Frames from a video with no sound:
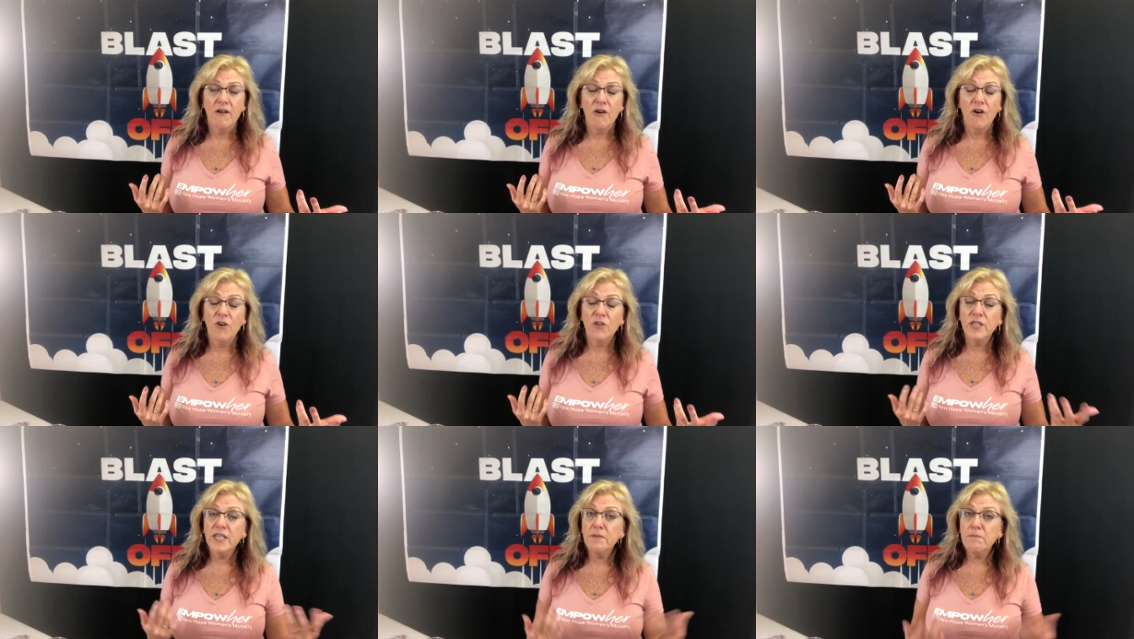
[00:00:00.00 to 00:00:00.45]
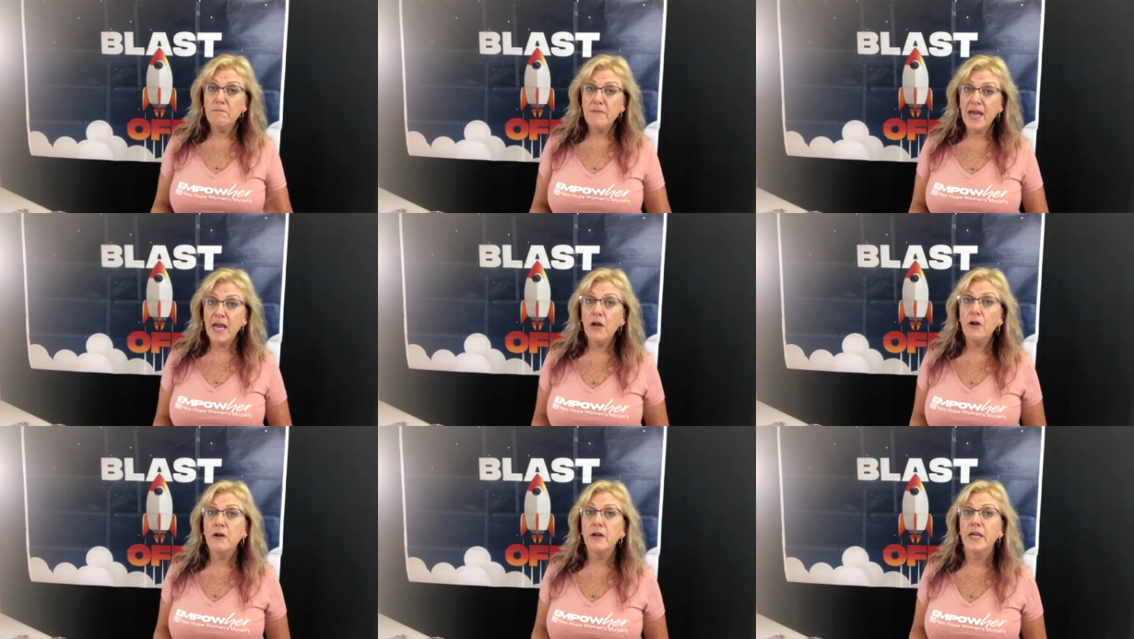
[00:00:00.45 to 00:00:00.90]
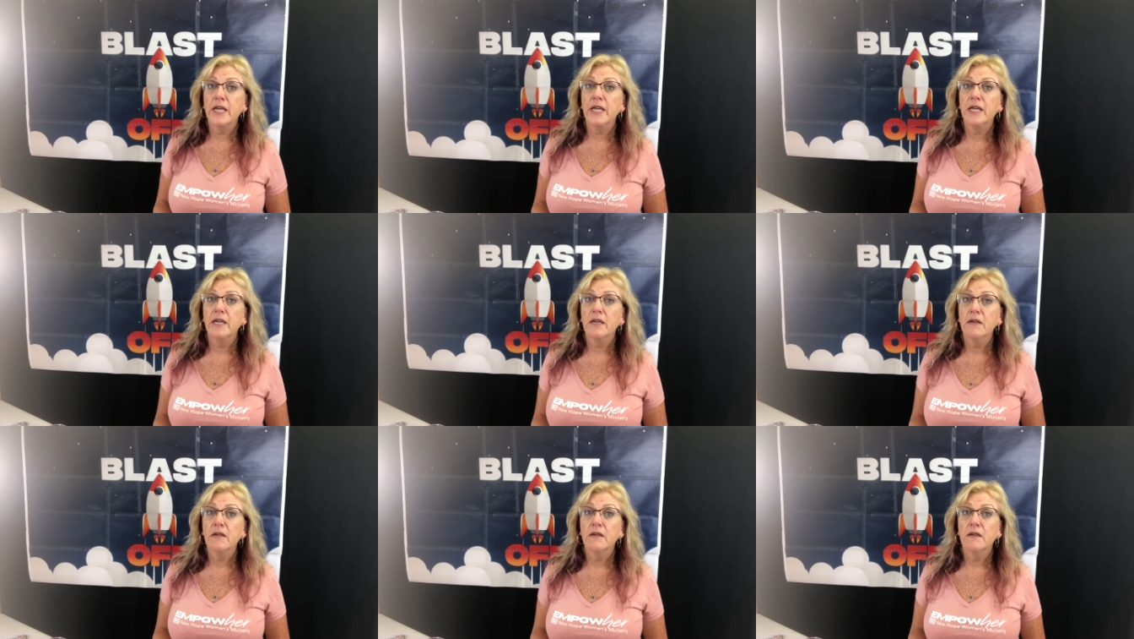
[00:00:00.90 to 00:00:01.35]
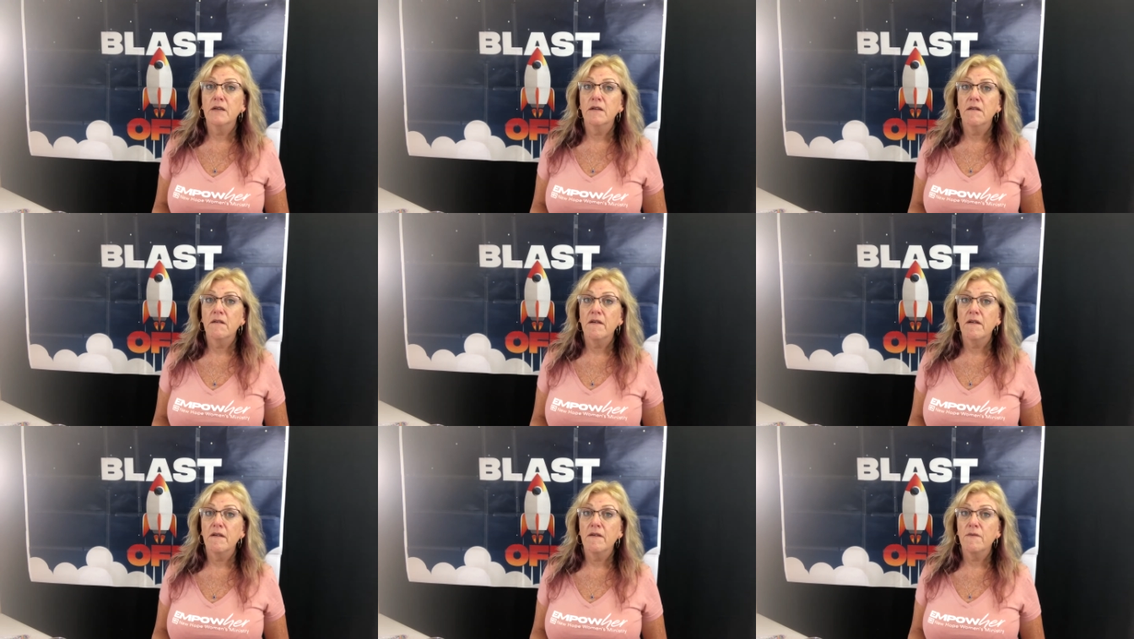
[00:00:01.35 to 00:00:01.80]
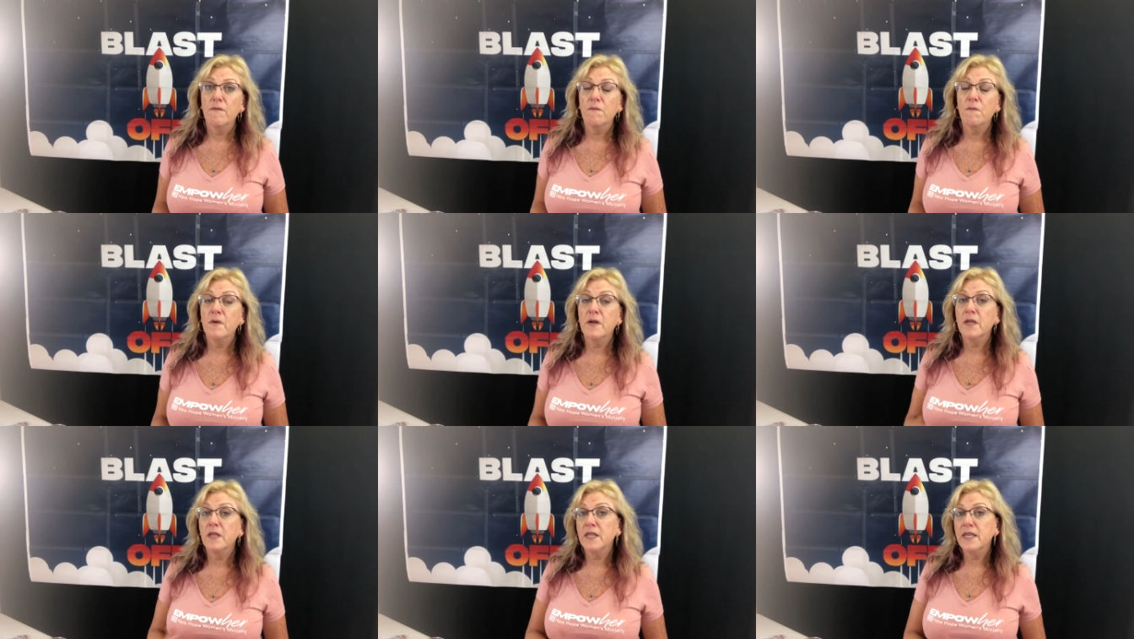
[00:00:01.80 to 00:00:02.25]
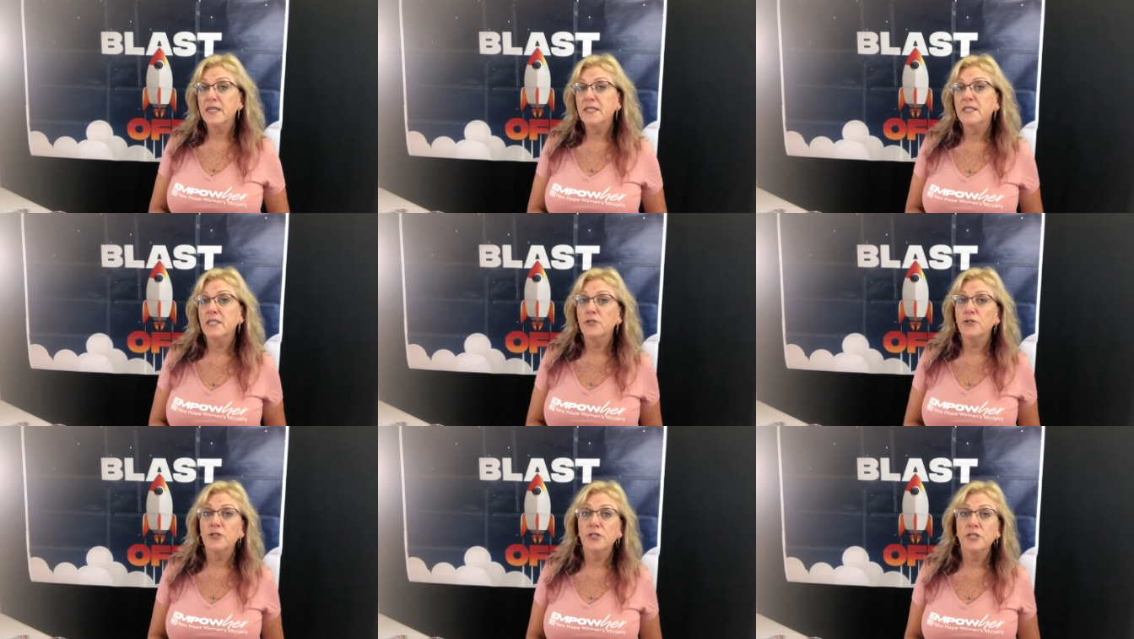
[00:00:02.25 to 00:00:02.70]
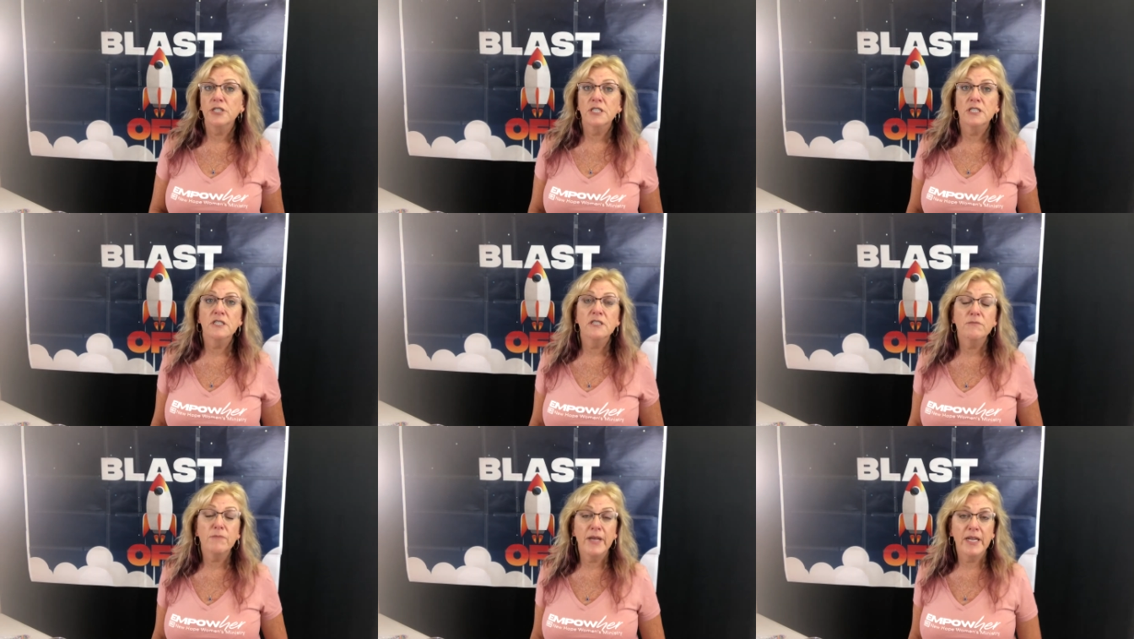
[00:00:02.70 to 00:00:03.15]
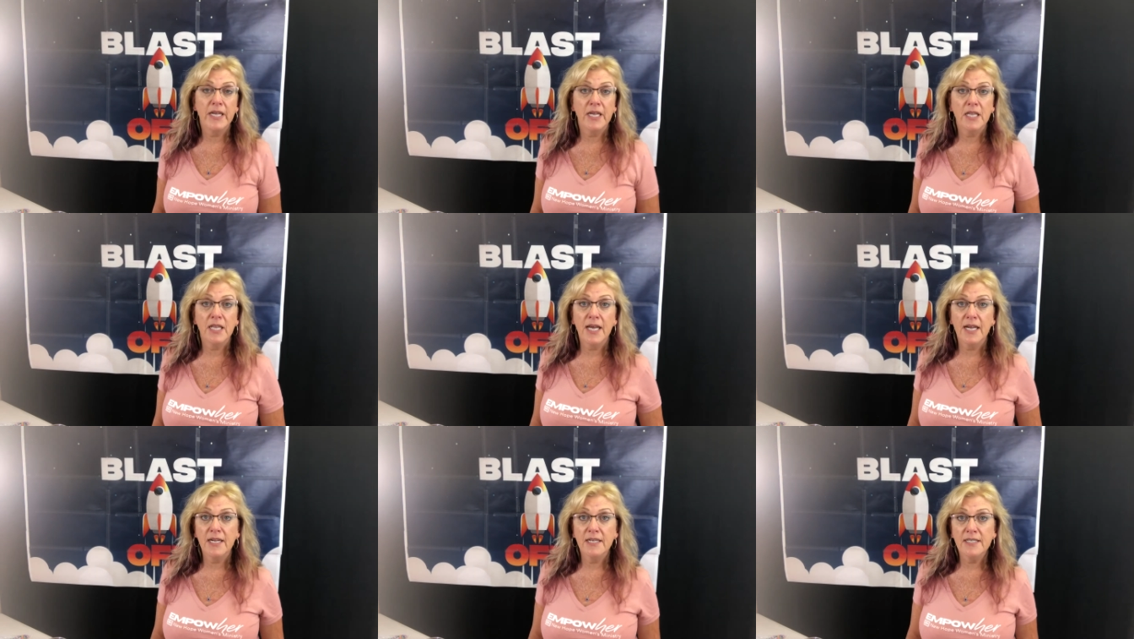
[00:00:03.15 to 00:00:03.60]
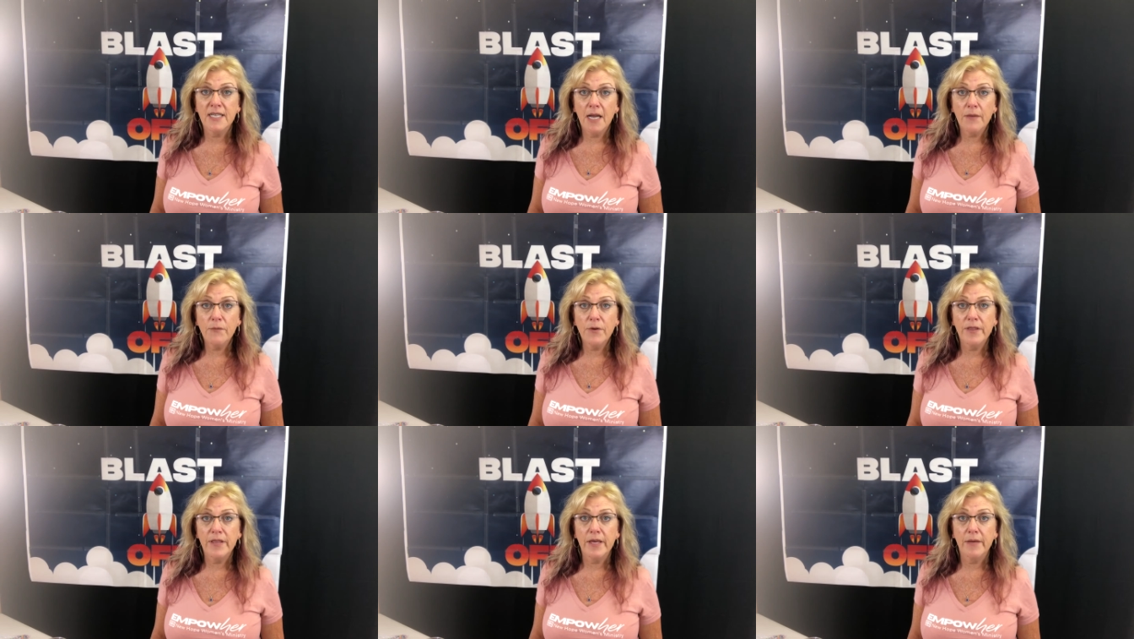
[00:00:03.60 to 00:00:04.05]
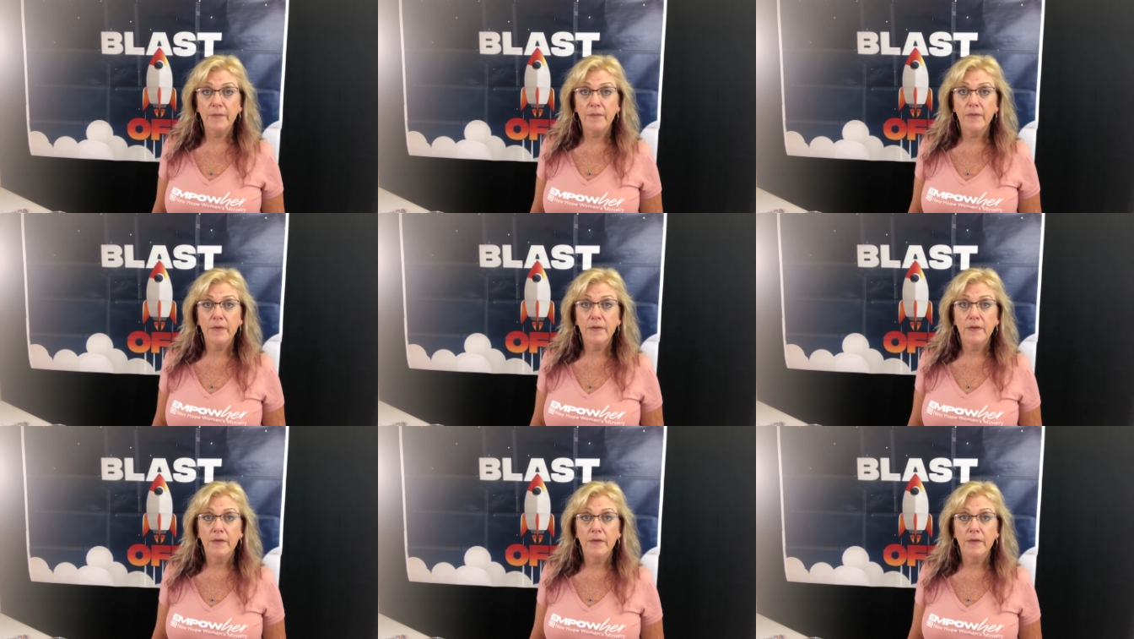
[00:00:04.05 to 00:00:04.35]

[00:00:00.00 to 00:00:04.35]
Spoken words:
only Mary really is interested in spending a lot of time with him.